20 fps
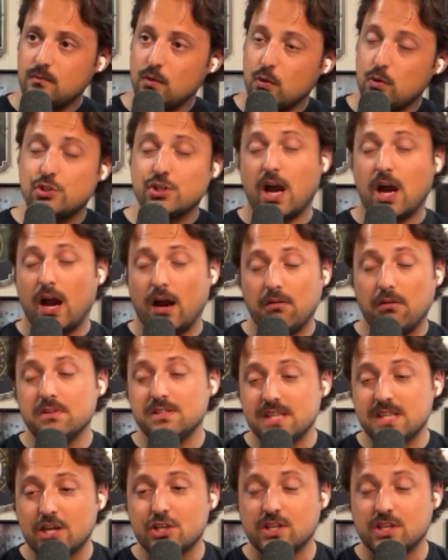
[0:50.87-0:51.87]
which
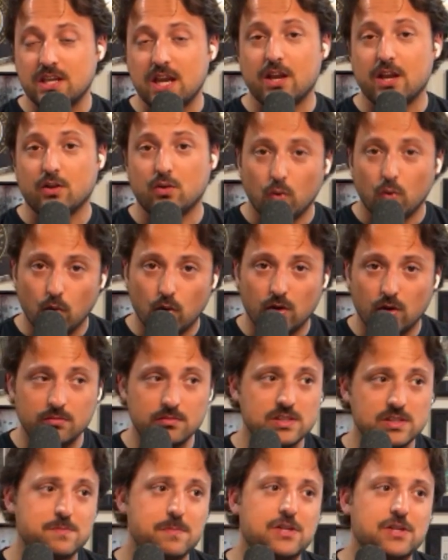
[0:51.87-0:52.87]
is actually kind of cool,
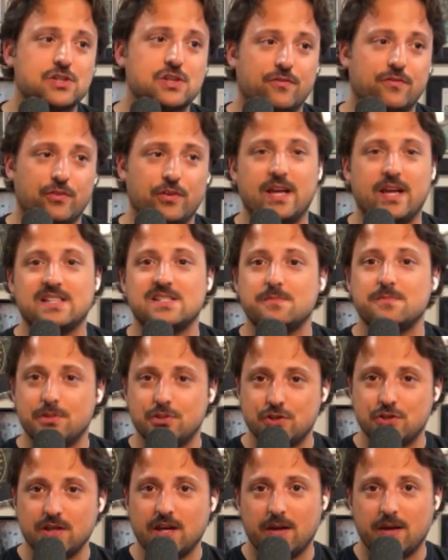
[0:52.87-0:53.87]
especially for an
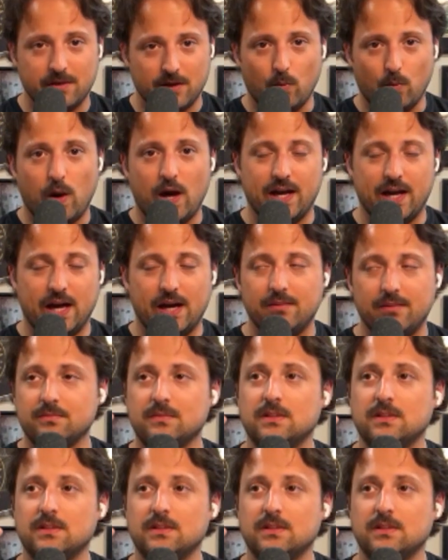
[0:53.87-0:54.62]
exhibition game. Why not?